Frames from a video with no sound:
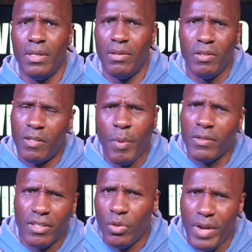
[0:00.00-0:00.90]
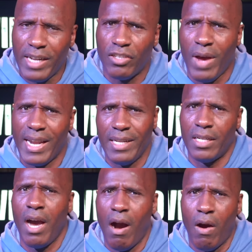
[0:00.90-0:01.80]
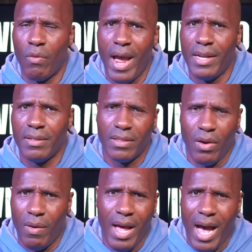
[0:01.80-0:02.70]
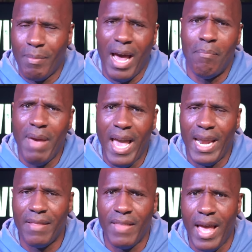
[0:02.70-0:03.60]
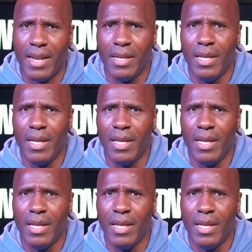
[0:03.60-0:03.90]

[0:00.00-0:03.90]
You're supposed to do that to try to get the call, right? So I'm not mad at that.